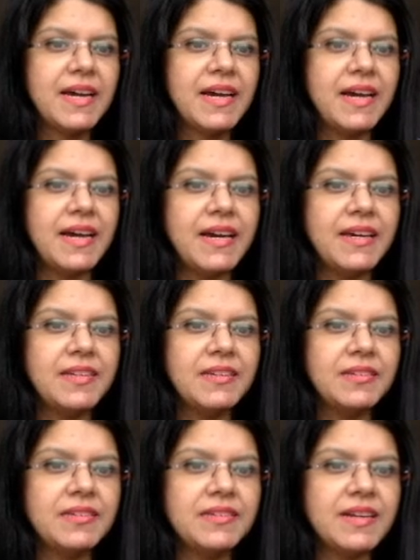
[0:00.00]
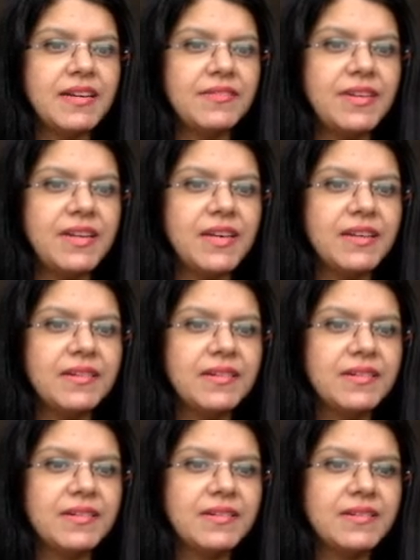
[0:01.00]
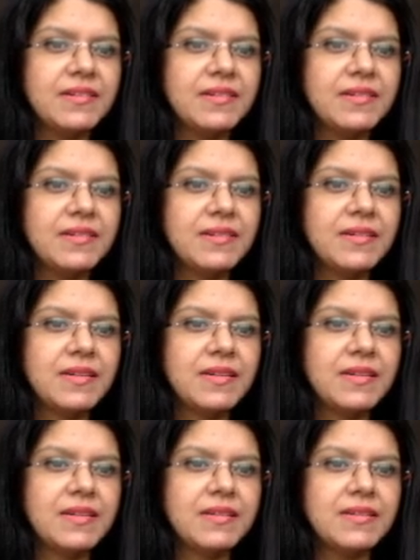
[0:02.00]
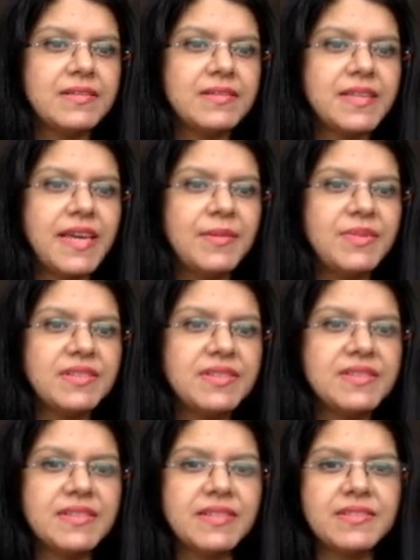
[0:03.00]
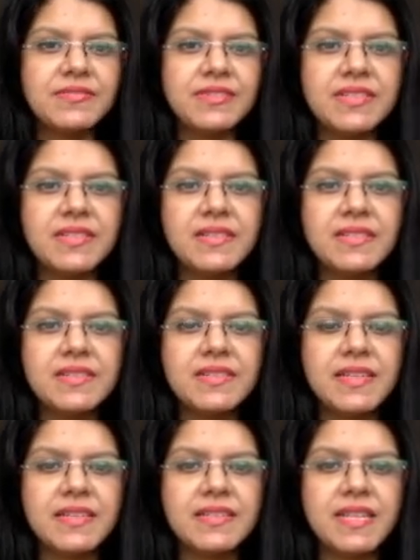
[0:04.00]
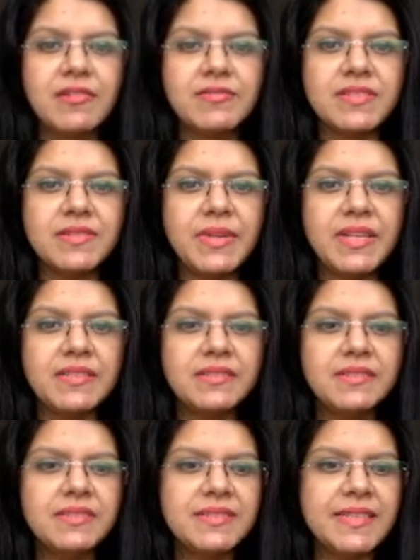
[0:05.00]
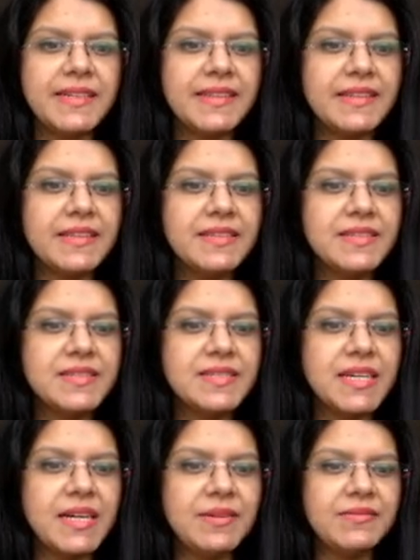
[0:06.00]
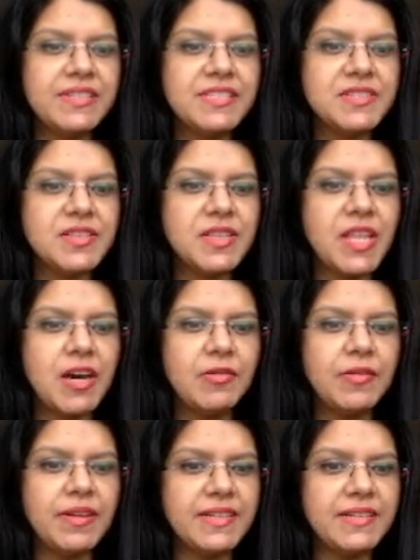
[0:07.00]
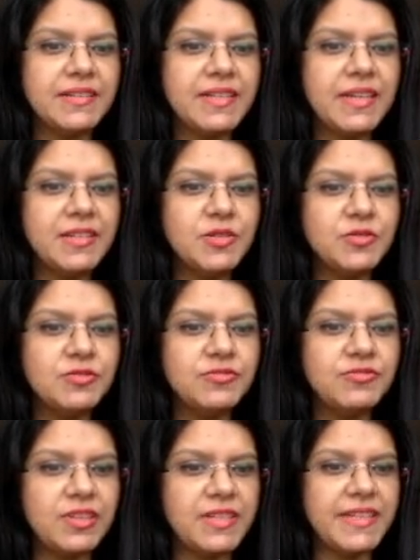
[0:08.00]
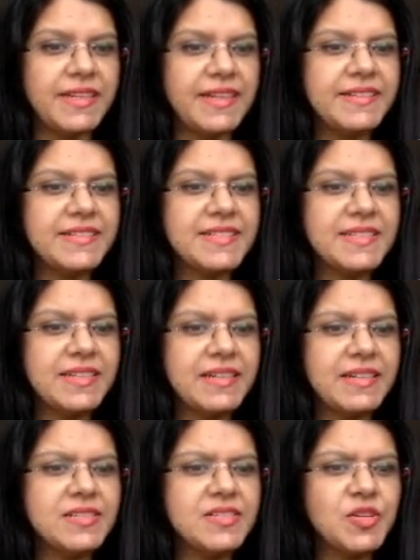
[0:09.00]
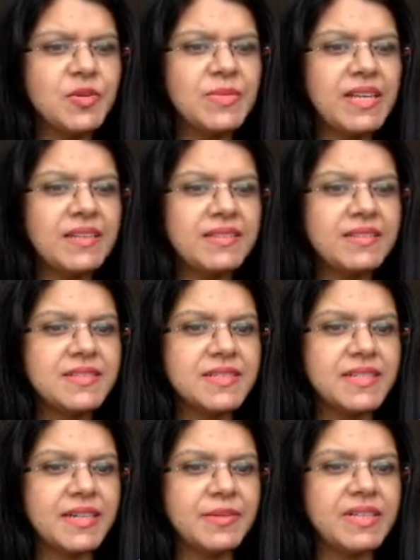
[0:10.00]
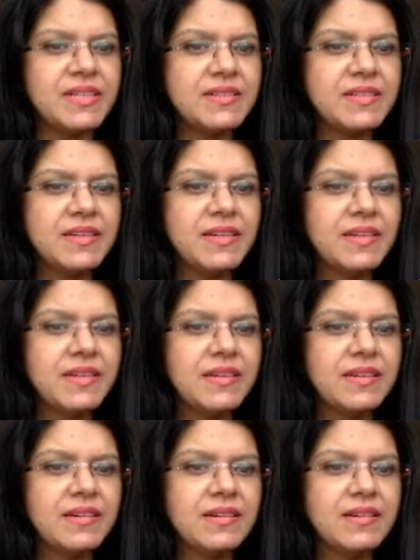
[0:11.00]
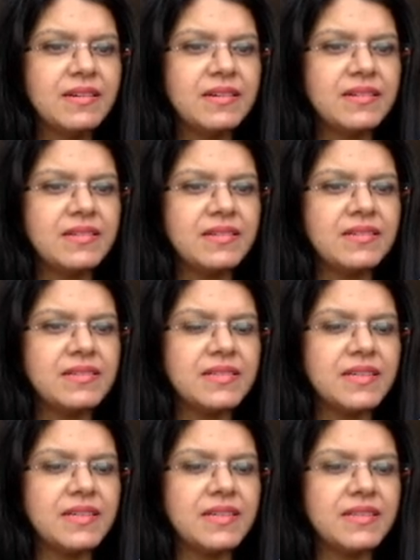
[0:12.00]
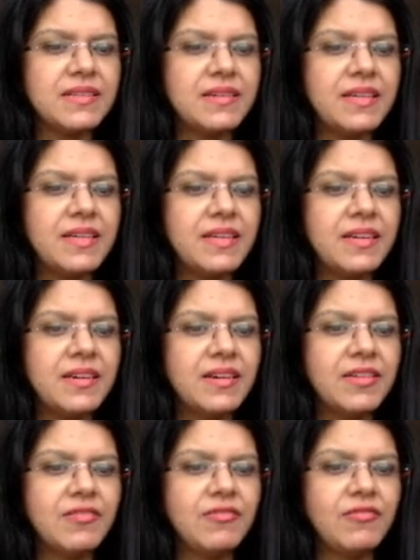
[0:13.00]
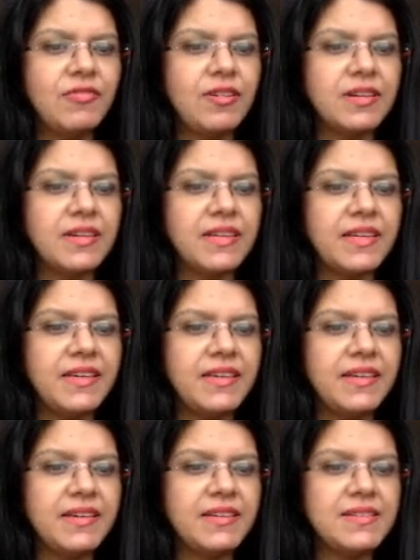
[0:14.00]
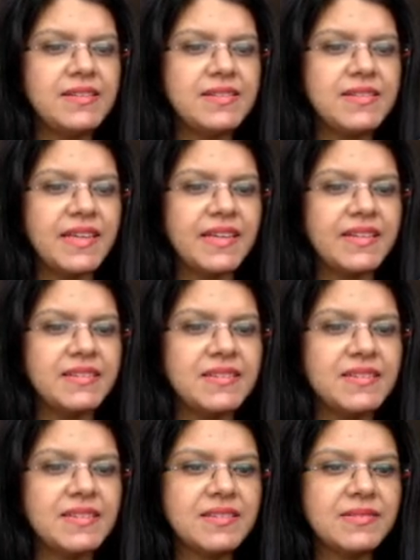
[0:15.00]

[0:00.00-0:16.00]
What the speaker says: and you're traveling the same distance which is 6,000 meters and this time which is now greater than 240. Let us assume that this time is say 340 seconds.